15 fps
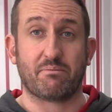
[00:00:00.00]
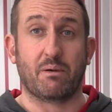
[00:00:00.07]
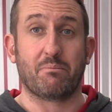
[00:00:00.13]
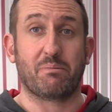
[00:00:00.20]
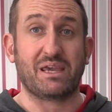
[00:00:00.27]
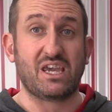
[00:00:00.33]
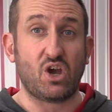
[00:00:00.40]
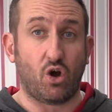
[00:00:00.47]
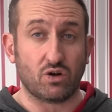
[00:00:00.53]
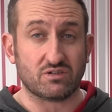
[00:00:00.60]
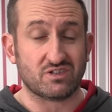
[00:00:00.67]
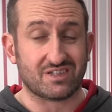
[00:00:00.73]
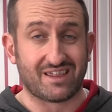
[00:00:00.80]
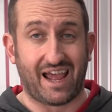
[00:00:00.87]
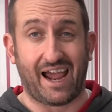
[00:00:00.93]
But
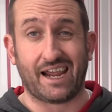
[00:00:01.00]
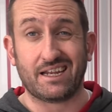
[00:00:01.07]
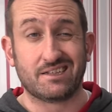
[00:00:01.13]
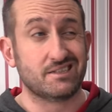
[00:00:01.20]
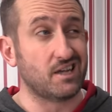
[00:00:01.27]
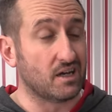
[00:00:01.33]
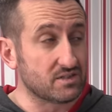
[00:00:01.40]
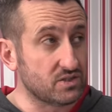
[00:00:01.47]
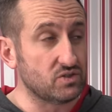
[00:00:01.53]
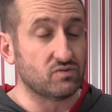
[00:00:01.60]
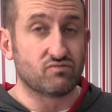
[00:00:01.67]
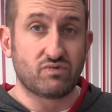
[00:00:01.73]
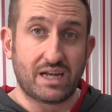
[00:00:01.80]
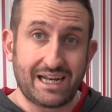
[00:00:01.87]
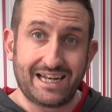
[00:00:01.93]
beyond that, it doesn't
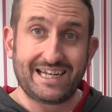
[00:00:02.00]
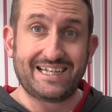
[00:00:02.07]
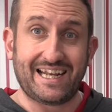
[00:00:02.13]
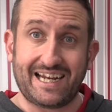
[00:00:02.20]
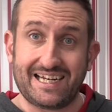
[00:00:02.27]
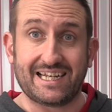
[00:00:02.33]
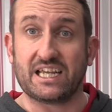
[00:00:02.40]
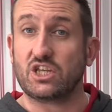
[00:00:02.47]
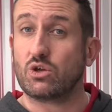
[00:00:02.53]
really need it.